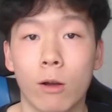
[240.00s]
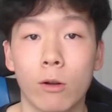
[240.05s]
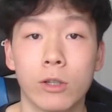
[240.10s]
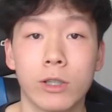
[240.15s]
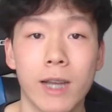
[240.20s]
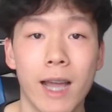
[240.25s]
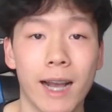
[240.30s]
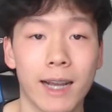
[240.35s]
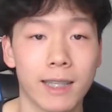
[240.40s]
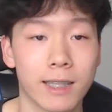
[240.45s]

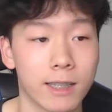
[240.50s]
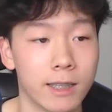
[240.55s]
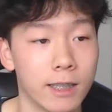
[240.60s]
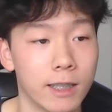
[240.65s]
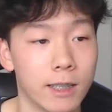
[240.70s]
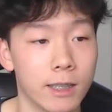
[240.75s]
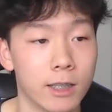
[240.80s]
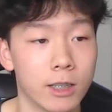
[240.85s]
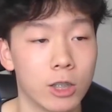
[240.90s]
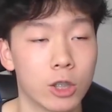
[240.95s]
Jackson
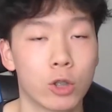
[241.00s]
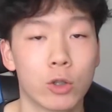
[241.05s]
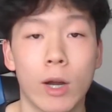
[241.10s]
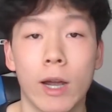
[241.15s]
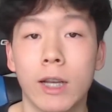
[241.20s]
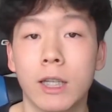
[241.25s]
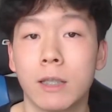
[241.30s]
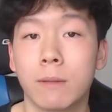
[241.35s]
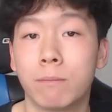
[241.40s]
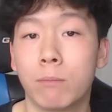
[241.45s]
is
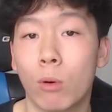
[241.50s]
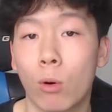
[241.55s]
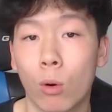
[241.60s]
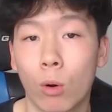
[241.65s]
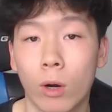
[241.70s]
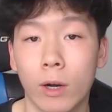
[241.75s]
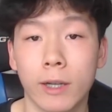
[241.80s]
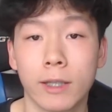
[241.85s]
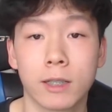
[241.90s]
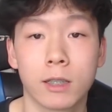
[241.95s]
trying to
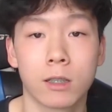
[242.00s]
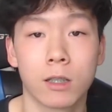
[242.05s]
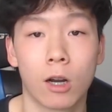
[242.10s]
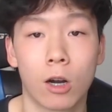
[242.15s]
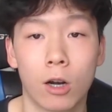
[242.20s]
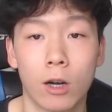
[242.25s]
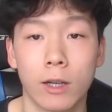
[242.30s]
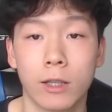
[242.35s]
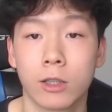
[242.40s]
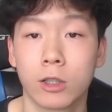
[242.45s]
pour his
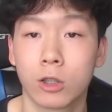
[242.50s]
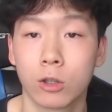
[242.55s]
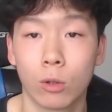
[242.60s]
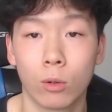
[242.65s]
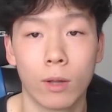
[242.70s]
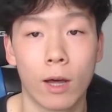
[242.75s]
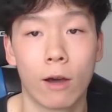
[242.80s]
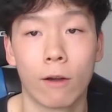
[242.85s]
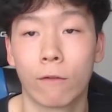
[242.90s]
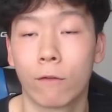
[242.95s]
heart and soul
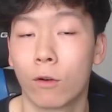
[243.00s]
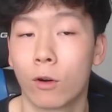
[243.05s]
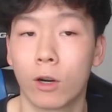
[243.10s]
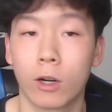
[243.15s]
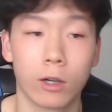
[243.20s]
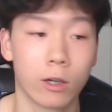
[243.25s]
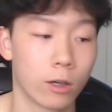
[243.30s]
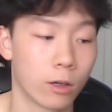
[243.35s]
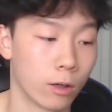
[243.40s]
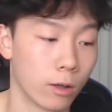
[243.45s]
out for a
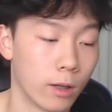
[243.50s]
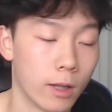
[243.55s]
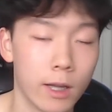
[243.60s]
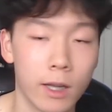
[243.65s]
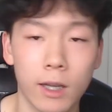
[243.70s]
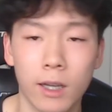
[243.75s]
girl,